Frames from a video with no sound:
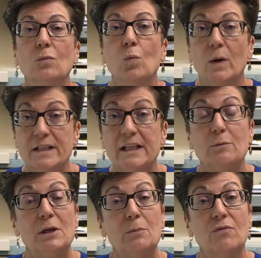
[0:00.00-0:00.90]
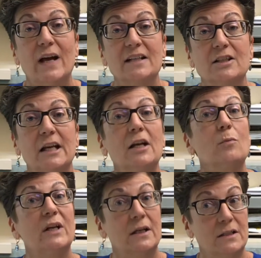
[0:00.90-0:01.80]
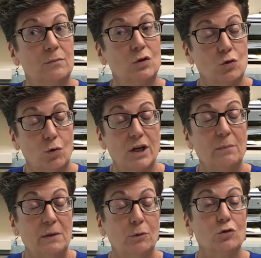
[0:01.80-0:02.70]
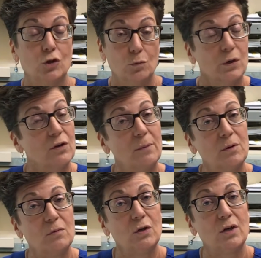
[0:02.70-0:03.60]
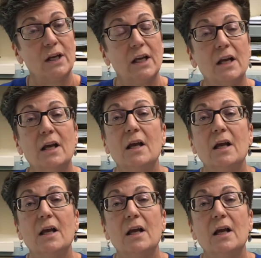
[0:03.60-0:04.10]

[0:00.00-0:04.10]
want to get people vaccinated because the majority of people do build up immunity,